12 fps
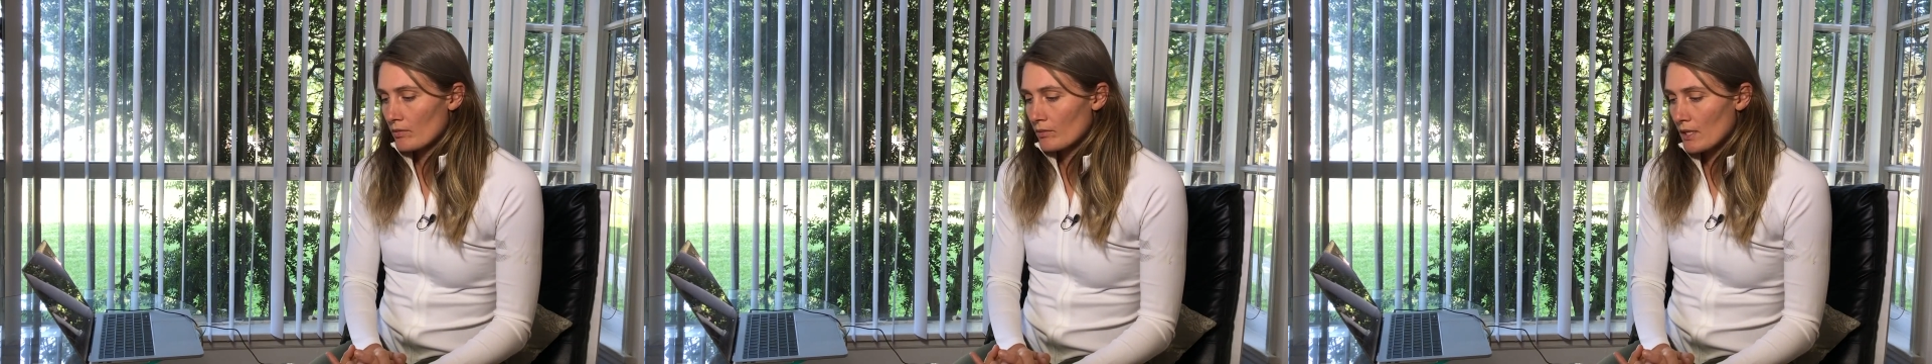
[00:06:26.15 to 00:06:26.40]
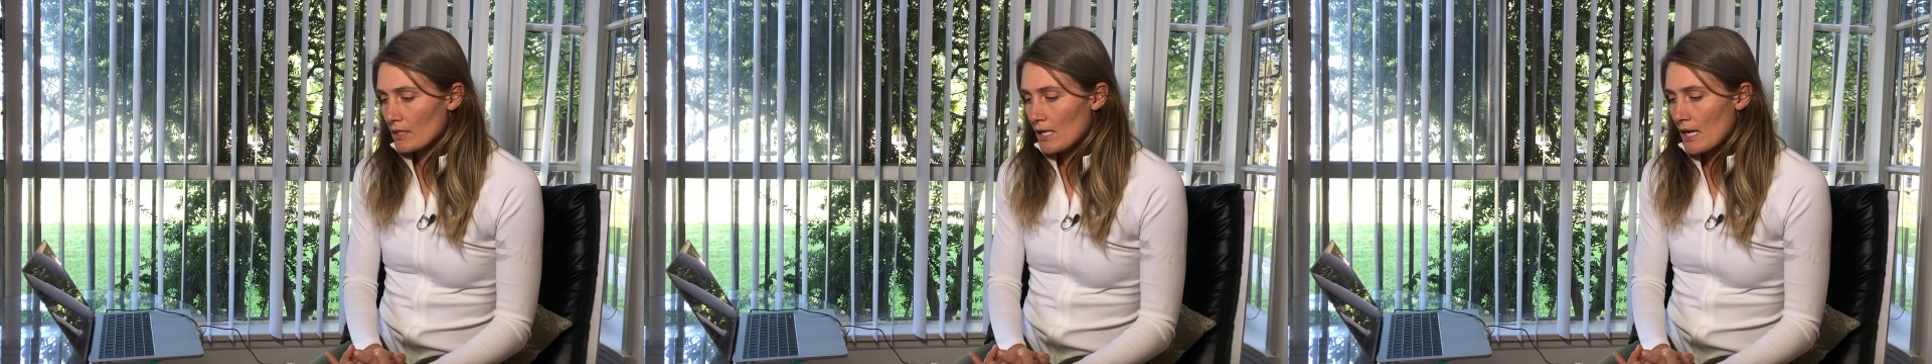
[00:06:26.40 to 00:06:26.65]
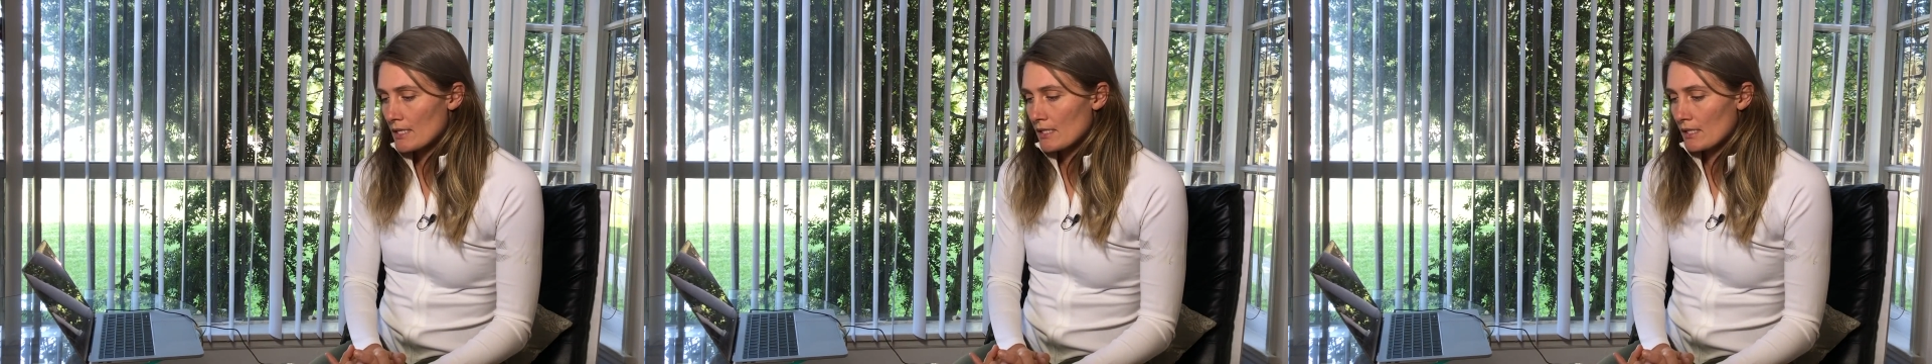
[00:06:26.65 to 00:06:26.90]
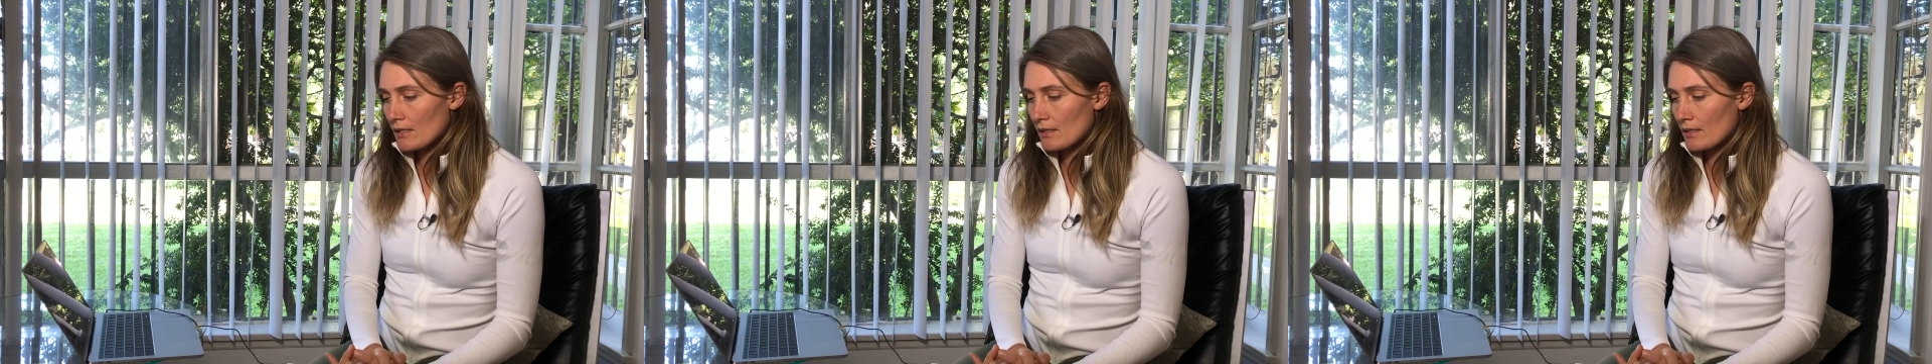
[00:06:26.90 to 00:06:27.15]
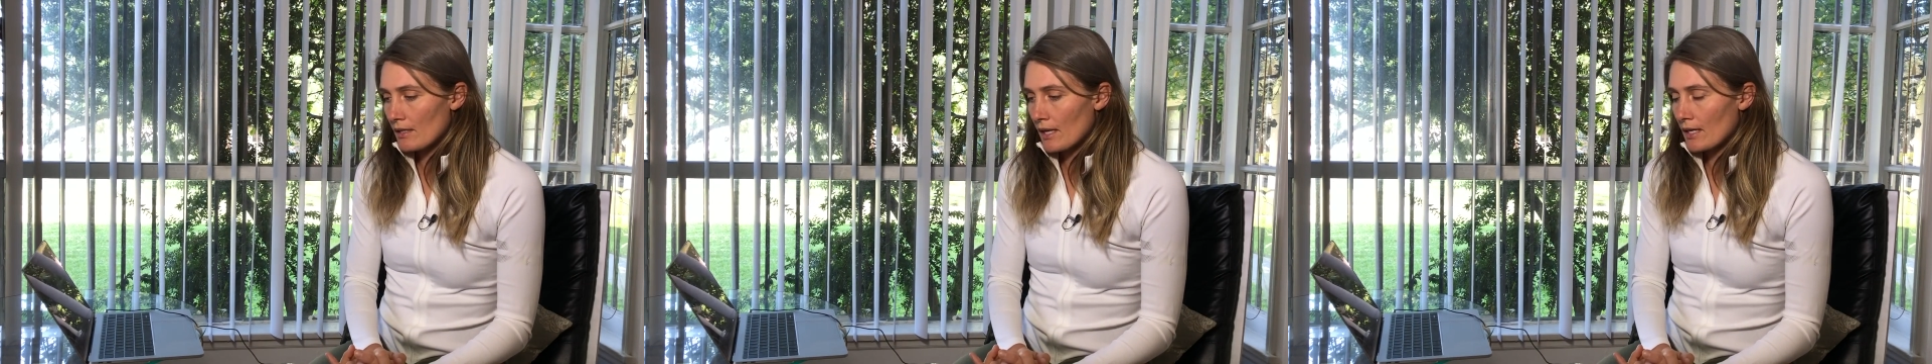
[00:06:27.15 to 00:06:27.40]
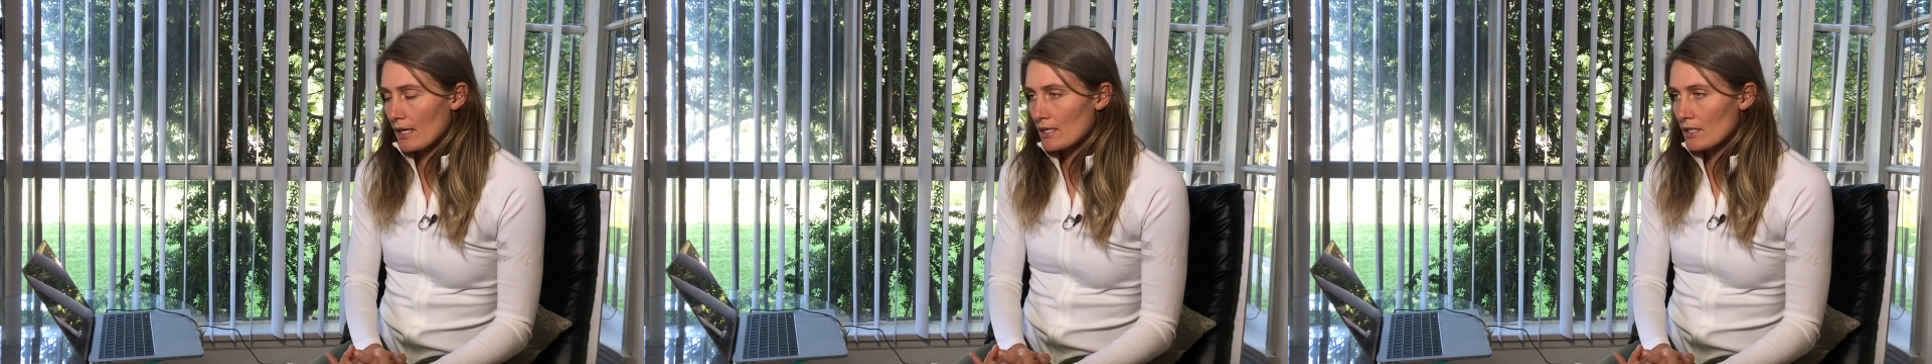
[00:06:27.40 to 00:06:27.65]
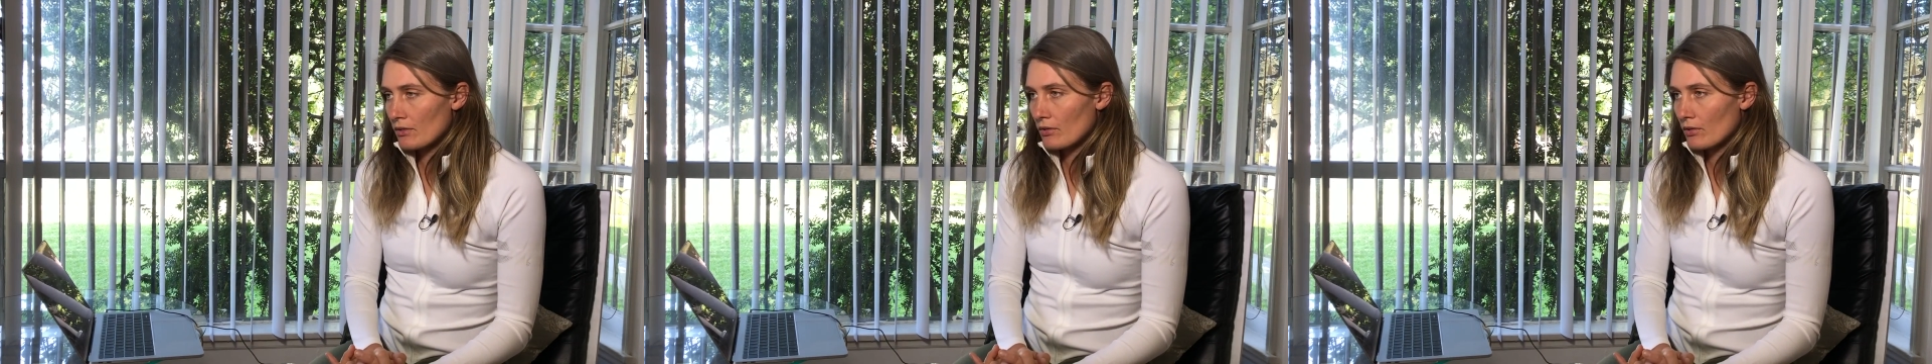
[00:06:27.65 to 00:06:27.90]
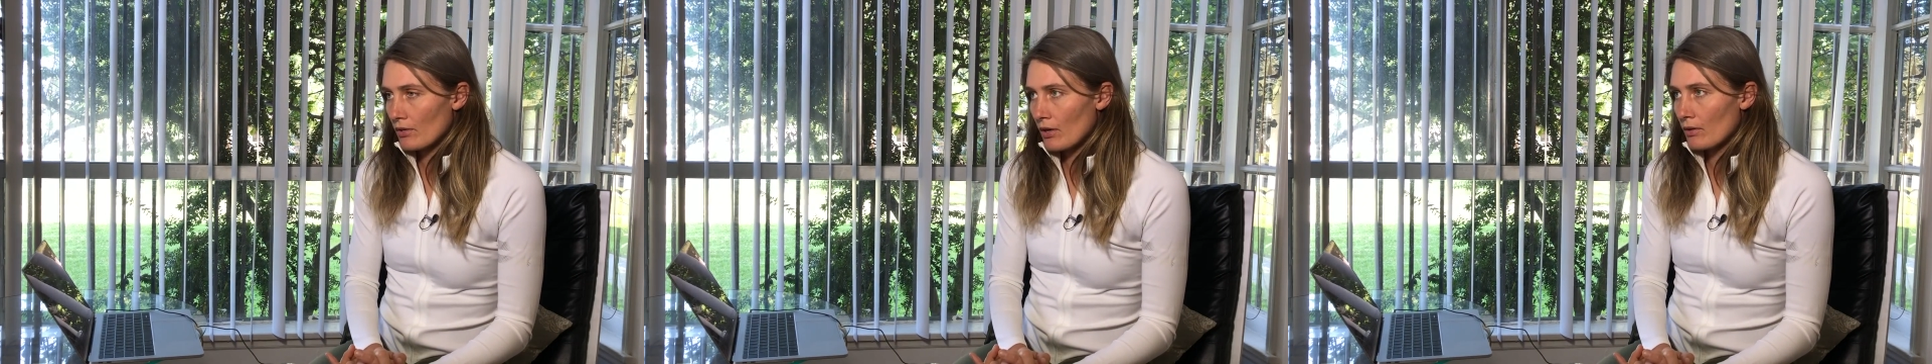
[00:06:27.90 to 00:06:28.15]
realizing that I need to
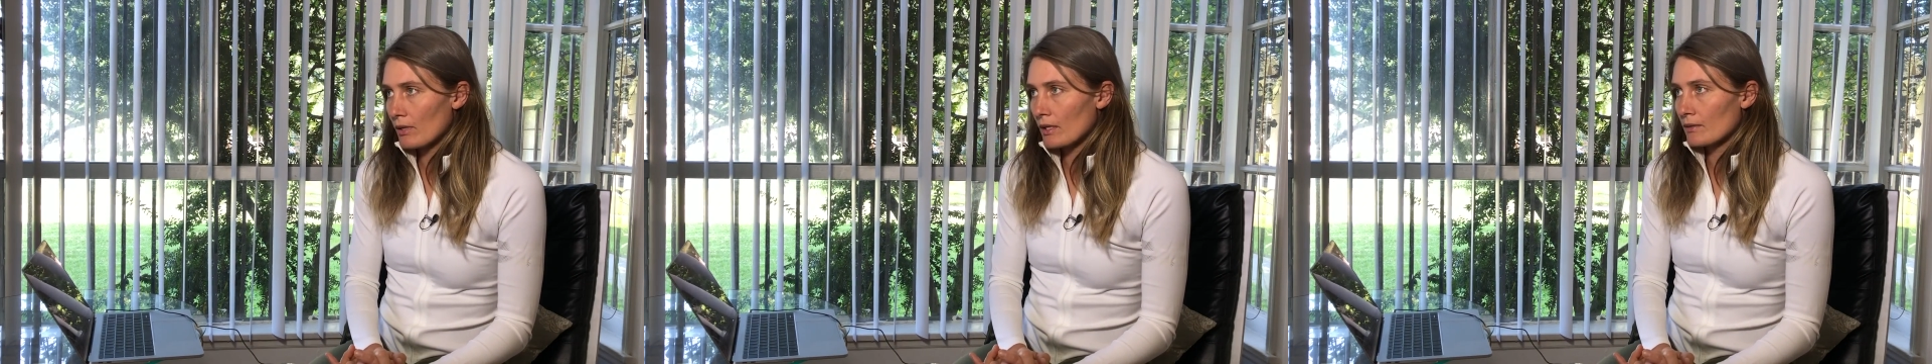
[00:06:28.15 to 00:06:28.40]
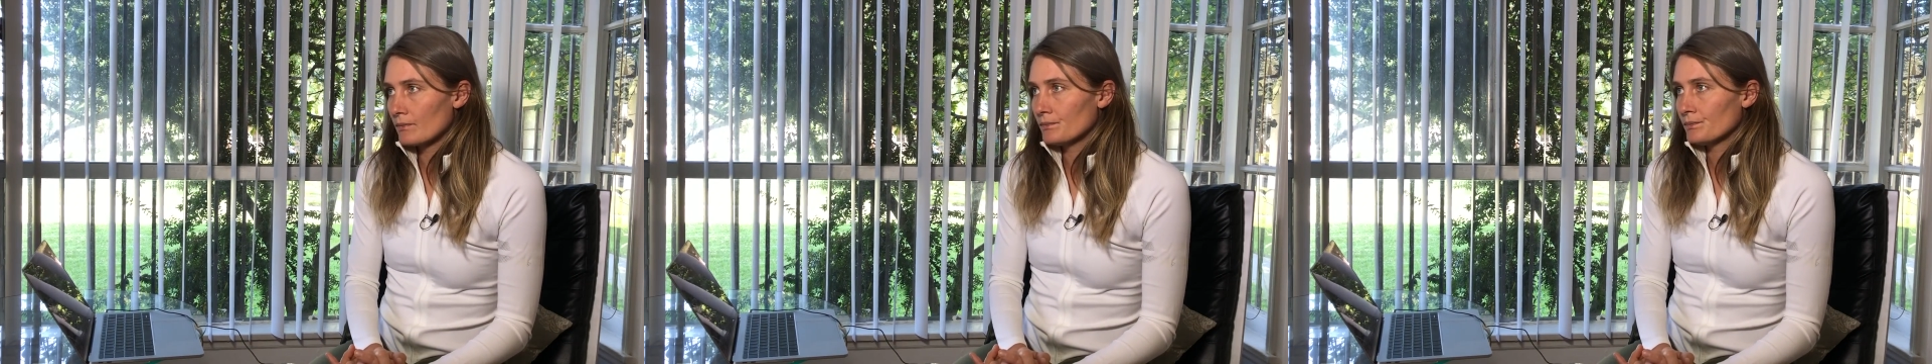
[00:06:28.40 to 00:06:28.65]
throw it